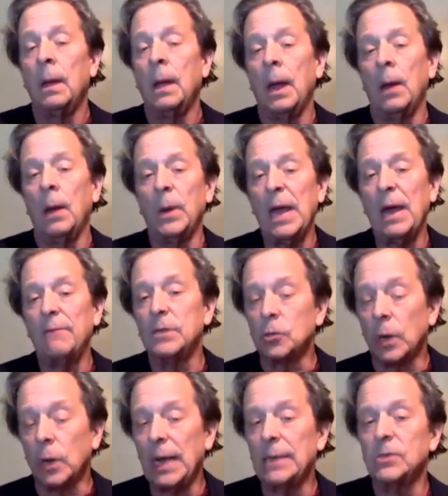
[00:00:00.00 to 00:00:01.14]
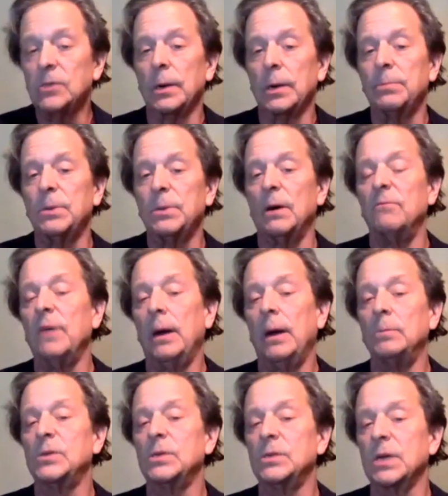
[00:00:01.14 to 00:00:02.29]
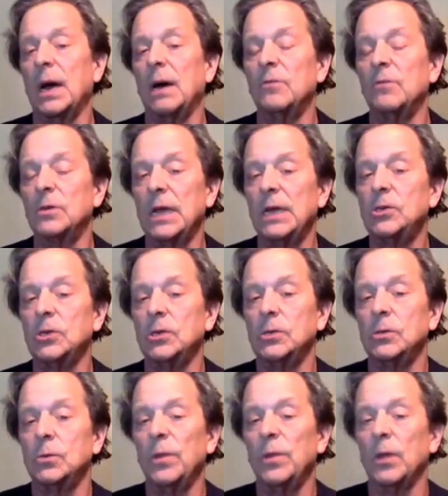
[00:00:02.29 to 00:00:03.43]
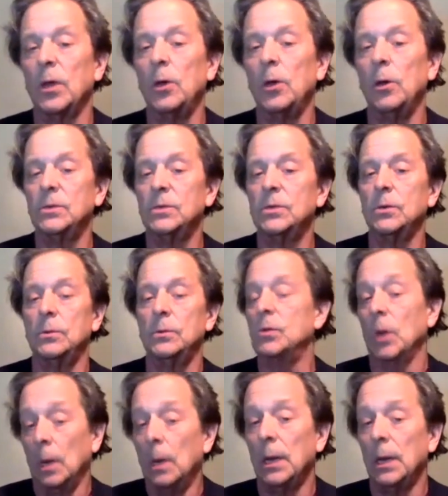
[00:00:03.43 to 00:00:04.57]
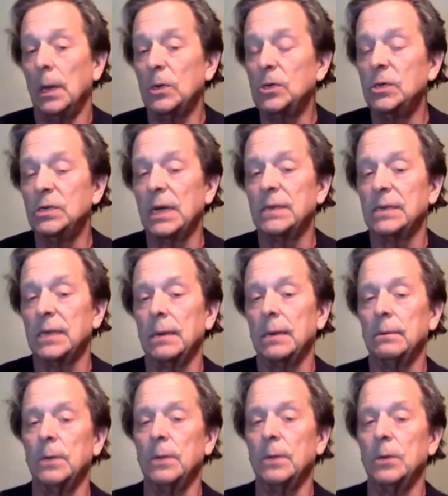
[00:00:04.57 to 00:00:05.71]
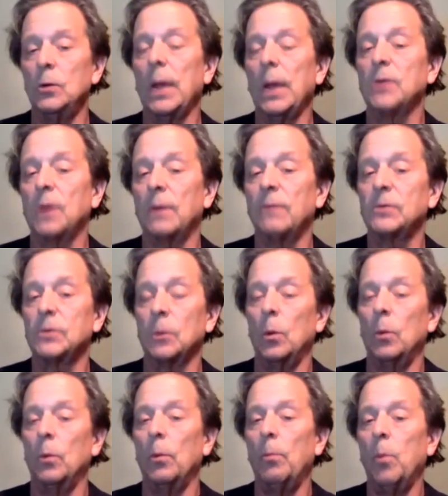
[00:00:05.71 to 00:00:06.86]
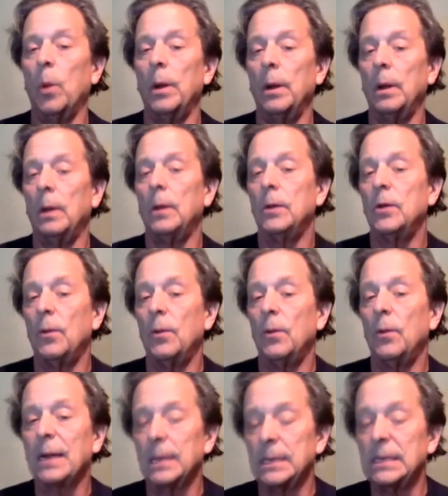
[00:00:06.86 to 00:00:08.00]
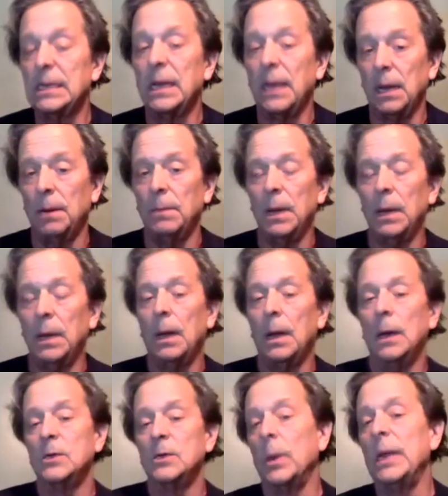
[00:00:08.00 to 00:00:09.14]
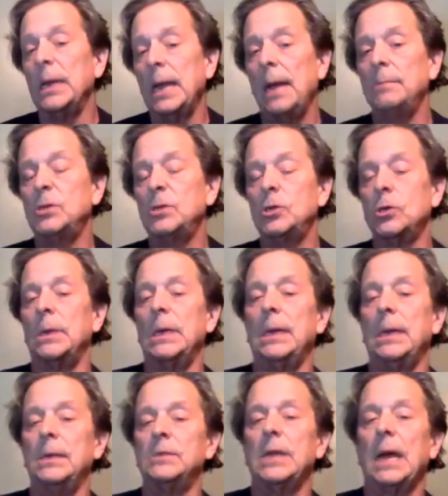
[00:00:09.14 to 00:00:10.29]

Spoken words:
And we have the transcript of Helms's conversation with the Cuban students in which he says that the new case officer will report directly to him. So he names Joe Edis.